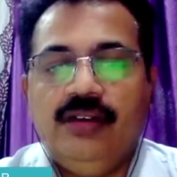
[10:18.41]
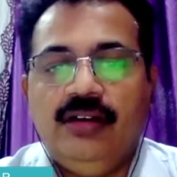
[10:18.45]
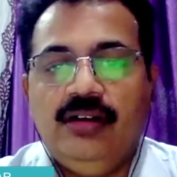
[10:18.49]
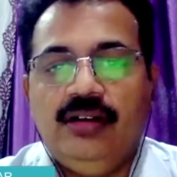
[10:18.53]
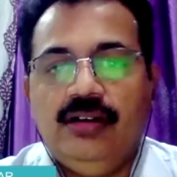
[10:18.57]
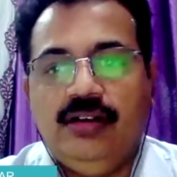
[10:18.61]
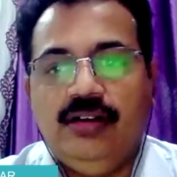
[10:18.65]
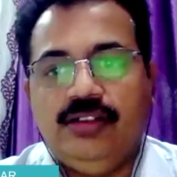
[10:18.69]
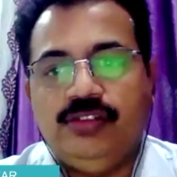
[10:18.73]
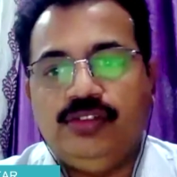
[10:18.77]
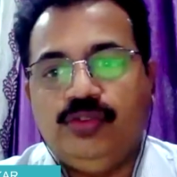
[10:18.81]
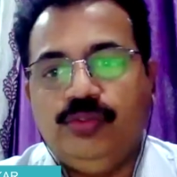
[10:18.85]

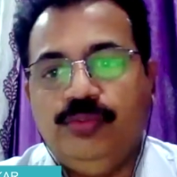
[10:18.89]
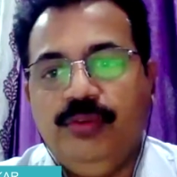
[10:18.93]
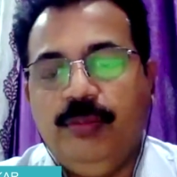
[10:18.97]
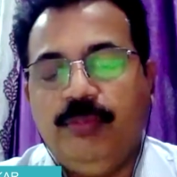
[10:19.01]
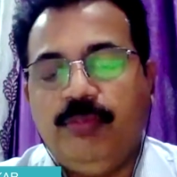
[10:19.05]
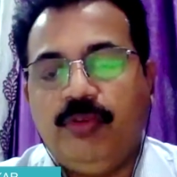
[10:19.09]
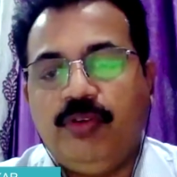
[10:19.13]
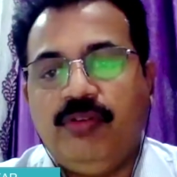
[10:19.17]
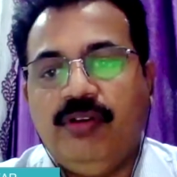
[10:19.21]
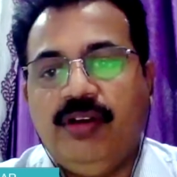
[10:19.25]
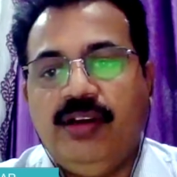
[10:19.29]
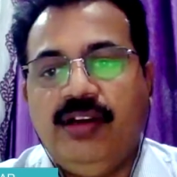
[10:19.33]
So
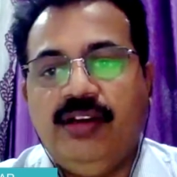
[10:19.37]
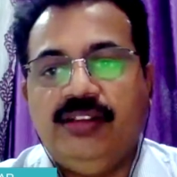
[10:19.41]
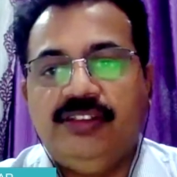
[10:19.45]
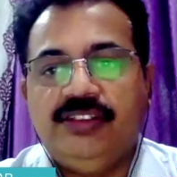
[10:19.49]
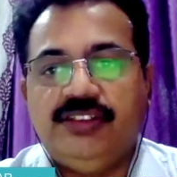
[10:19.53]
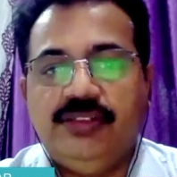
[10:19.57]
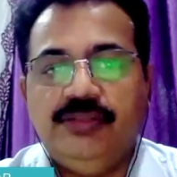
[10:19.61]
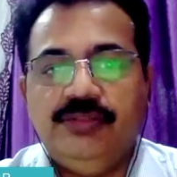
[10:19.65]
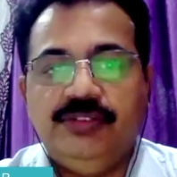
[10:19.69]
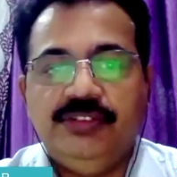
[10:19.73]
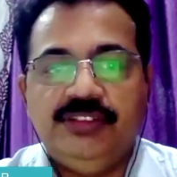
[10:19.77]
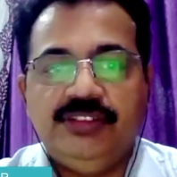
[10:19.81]
we
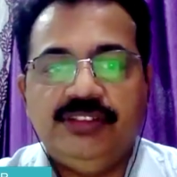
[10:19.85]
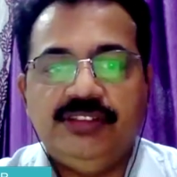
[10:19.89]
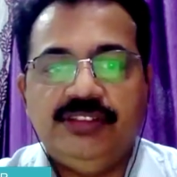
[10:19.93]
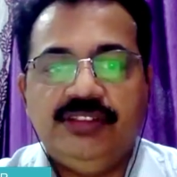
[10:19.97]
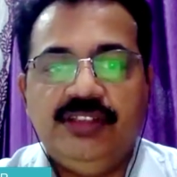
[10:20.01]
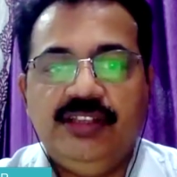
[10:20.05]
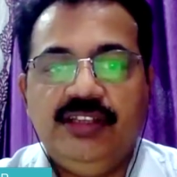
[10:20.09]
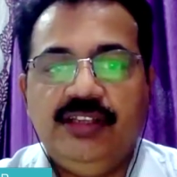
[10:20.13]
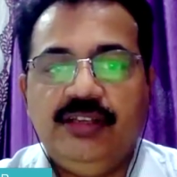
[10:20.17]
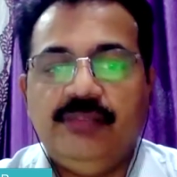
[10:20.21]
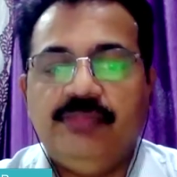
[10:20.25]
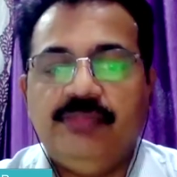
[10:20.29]
provide
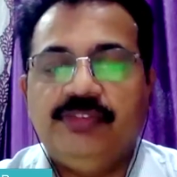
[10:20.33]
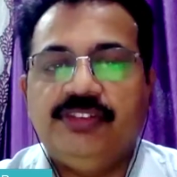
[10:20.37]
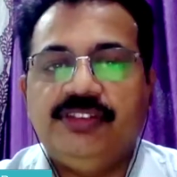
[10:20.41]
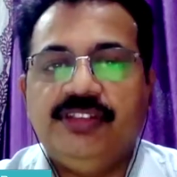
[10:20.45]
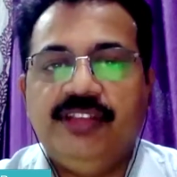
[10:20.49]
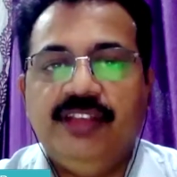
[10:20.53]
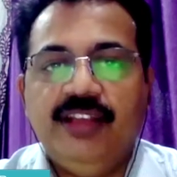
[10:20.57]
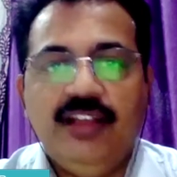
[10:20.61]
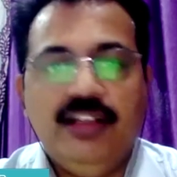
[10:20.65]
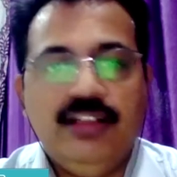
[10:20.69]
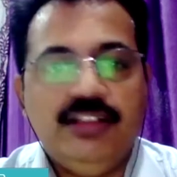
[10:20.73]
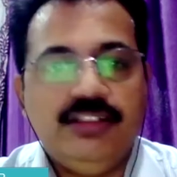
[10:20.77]
services like
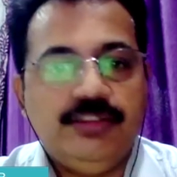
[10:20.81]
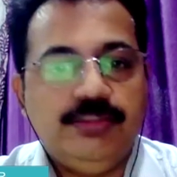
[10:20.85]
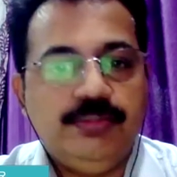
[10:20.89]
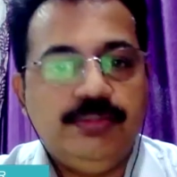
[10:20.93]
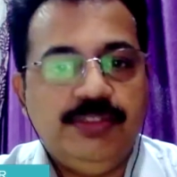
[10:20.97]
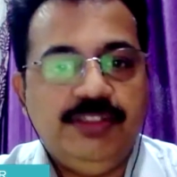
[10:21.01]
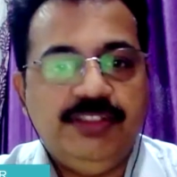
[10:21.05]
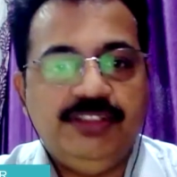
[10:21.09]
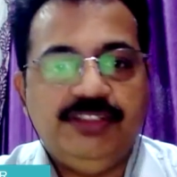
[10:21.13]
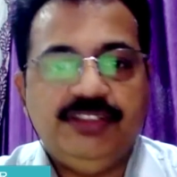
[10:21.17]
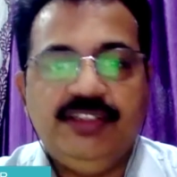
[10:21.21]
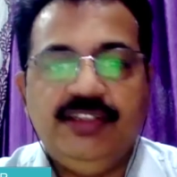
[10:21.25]
sales,
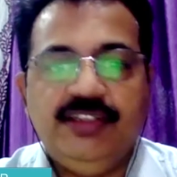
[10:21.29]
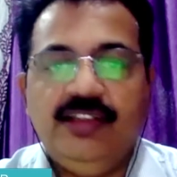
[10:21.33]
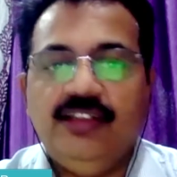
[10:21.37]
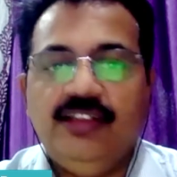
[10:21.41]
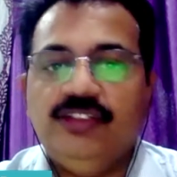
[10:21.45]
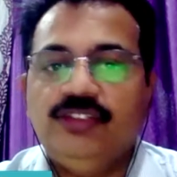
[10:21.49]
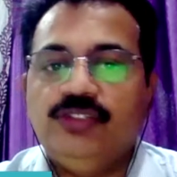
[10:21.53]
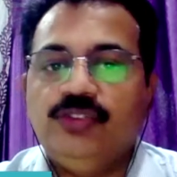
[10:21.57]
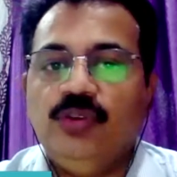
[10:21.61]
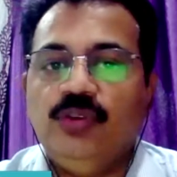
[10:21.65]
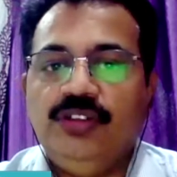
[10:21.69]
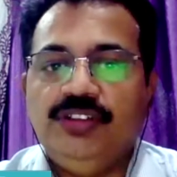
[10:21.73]

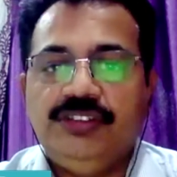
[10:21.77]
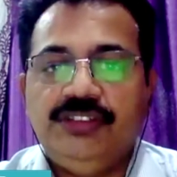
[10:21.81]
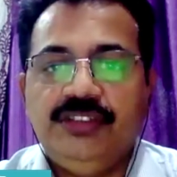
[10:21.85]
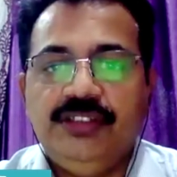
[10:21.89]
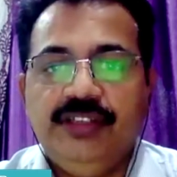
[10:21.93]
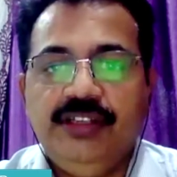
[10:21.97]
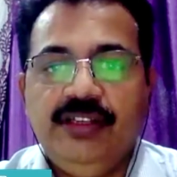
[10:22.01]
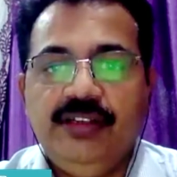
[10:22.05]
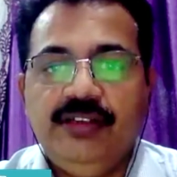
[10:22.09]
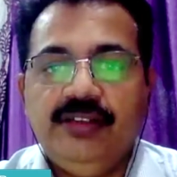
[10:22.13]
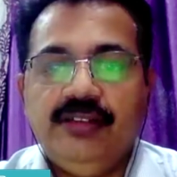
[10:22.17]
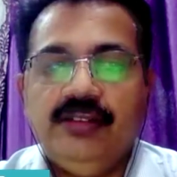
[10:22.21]
pre-sales,
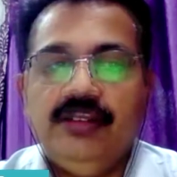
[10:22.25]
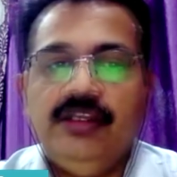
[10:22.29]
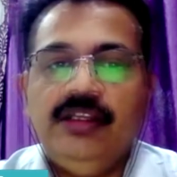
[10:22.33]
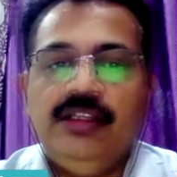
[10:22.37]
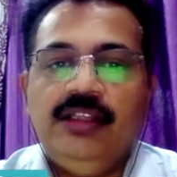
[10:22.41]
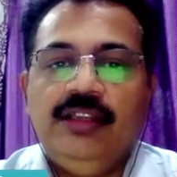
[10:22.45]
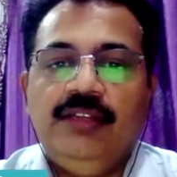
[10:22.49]
solutioning,